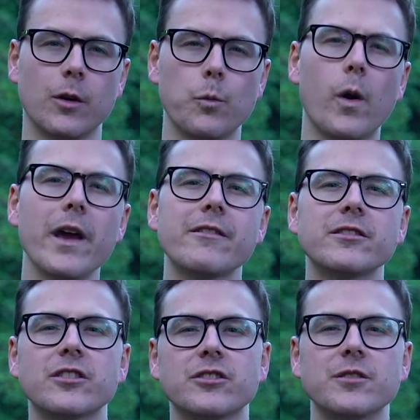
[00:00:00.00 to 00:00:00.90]
on why there
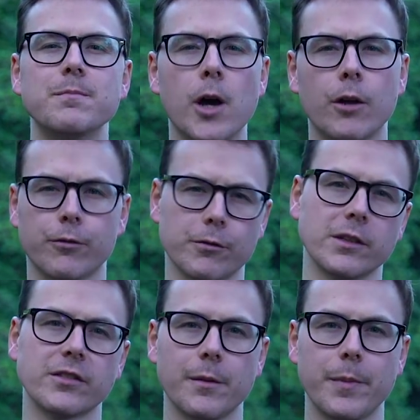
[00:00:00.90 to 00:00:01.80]
is such a demand for
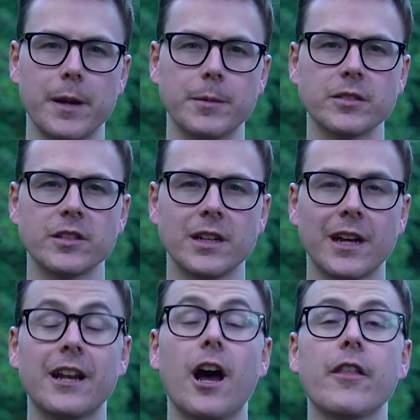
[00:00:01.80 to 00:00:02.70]
real-time payments
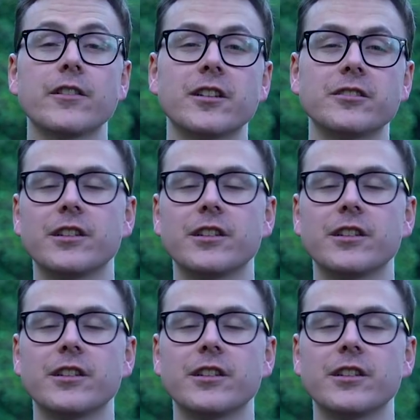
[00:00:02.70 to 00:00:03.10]
and other such